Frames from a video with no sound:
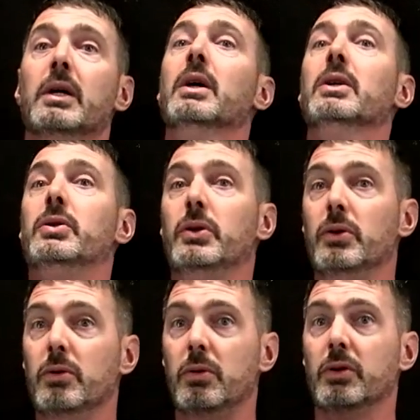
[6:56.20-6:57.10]

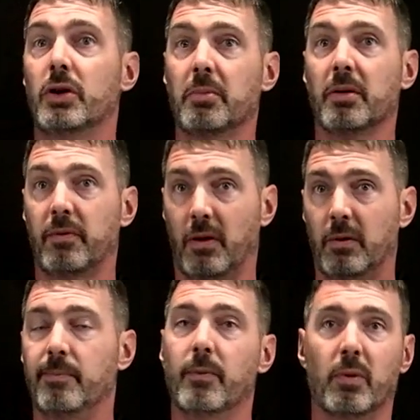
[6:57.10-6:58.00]
to turbulent flow,
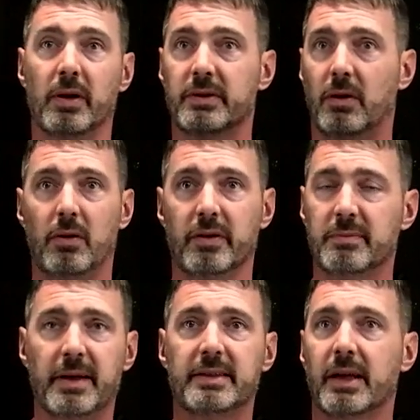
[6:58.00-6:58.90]
where it's all this
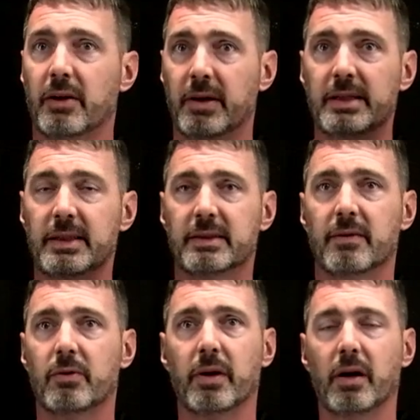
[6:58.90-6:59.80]
mixing and crazy
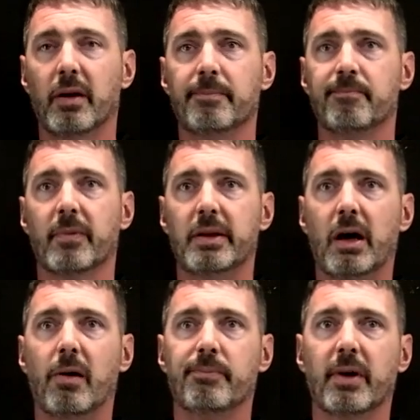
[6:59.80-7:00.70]
stuff going on.
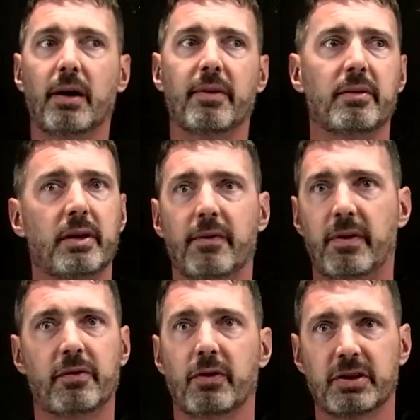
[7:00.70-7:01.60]
Now, if this
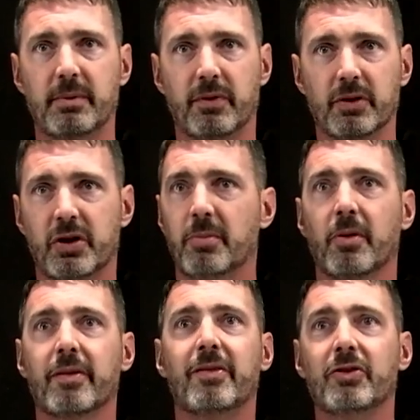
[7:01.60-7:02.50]
is the first time you've heard
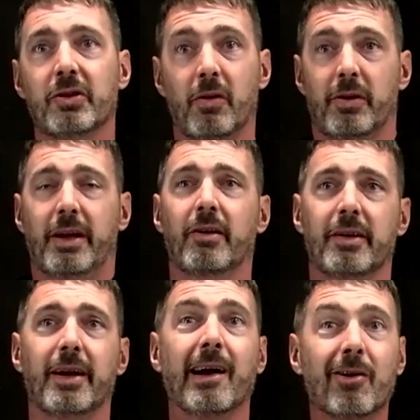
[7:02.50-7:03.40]
turbulence, usually you'll hear it in
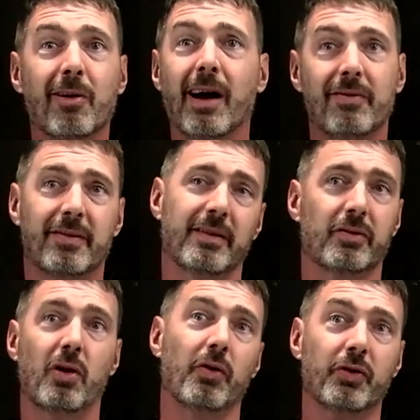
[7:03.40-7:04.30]
an aircraft, it's
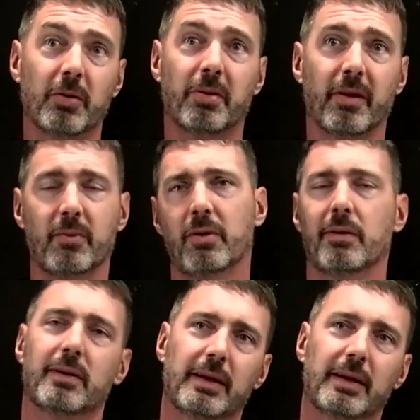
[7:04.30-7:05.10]
called turbulent. Well,